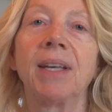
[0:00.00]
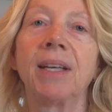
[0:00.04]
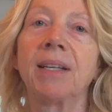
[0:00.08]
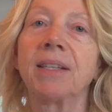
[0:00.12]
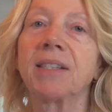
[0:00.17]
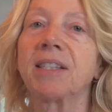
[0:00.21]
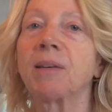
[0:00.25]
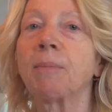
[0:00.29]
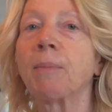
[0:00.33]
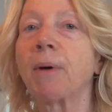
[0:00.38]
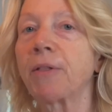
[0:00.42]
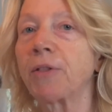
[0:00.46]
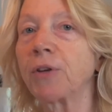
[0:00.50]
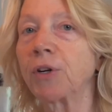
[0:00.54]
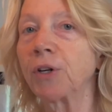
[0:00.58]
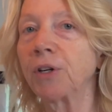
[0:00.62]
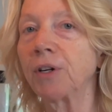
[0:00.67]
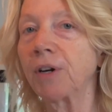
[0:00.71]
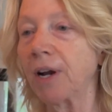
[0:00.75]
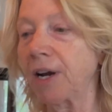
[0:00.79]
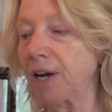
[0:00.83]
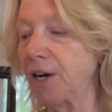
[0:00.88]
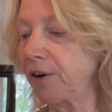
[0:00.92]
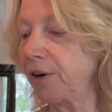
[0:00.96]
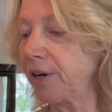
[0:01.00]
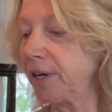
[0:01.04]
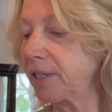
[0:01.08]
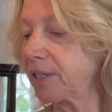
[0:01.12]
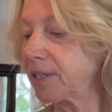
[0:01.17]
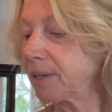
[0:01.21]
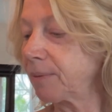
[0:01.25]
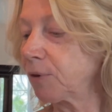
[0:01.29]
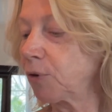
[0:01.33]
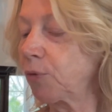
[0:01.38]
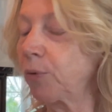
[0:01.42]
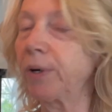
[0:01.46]
Some other areas
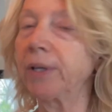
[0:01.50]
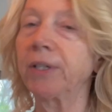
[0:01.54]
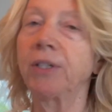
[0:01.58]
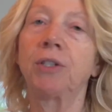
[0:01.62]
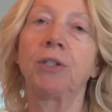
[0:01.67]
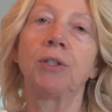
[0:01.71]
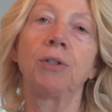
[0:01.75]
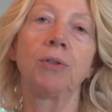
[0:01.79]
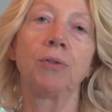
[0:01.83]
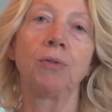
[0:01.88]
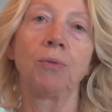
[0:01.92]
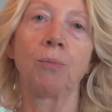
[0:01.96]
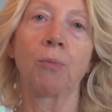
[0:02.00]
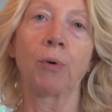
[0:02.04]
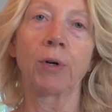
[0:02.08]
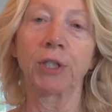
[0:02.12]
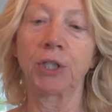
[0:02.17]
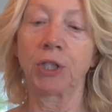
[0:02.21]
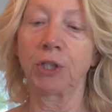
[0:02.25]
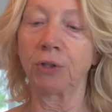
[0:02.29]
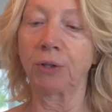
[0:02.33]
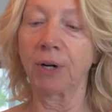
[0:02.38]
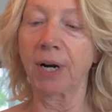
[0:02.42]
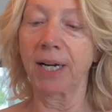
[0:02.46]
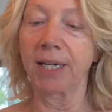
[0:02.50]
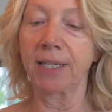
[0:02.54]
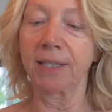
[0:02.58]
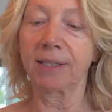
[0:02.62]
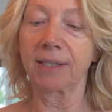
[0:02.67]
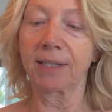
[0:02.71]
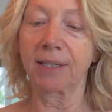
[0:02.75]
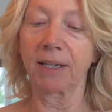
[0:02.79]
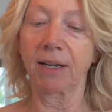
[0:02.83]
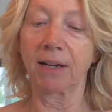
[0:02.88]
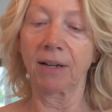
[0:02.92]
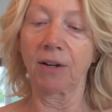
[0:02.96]
I'm going to
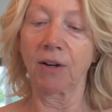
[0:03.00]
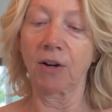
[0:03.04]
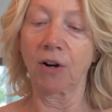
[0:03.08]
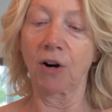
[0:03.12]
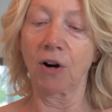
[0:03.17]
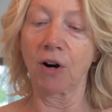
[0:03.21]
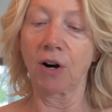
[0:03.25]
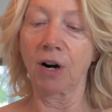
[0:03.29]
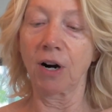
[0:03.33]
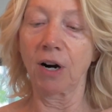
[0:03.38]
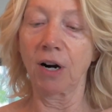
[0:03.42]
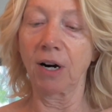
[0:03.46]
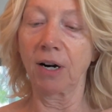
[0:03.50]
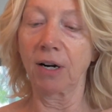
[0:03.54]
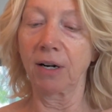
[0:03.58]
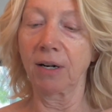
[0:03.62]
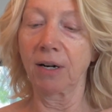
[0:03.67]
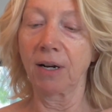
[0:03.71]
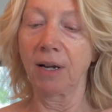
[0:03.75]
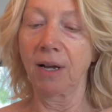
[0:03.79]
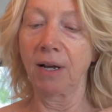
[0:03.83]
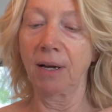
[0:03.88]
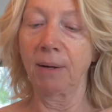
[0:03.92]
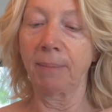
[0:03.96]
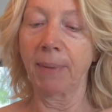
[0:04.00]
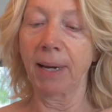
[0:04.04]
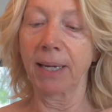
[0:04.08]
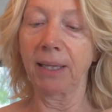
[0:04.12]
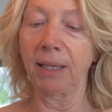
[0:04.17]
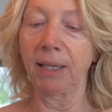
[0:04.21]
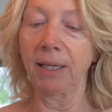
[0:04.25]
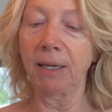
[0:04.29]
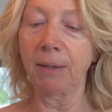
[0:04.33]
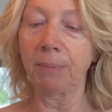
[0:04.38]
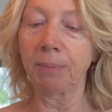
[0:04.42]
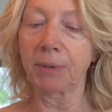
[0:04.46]
moisturize are my
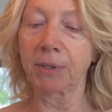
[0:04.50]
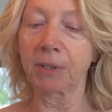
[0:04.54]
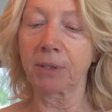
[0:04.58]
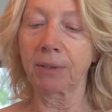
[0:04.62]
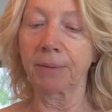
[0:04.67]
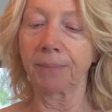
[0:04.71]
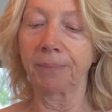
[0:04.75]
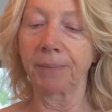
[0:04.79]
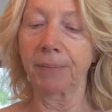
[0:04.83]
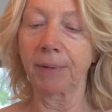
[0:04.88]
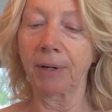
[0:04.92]
lips,